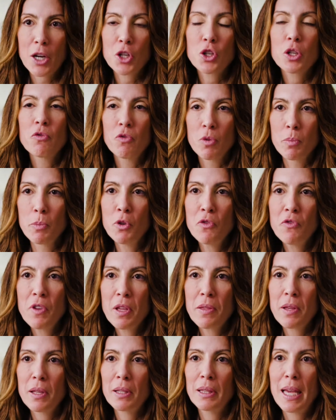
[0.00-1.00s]
actually
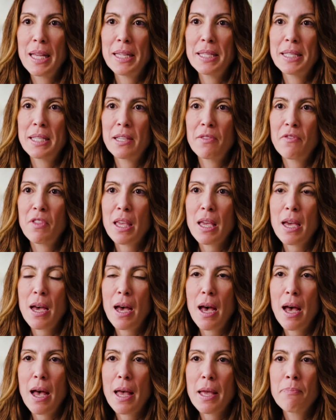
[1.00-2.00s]
removing the lens of the
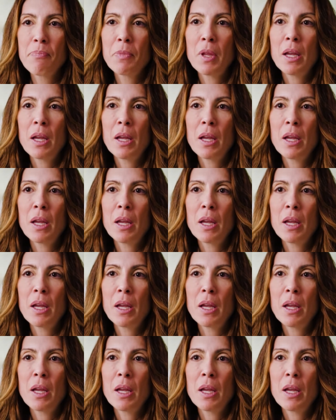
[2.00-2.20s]
eye.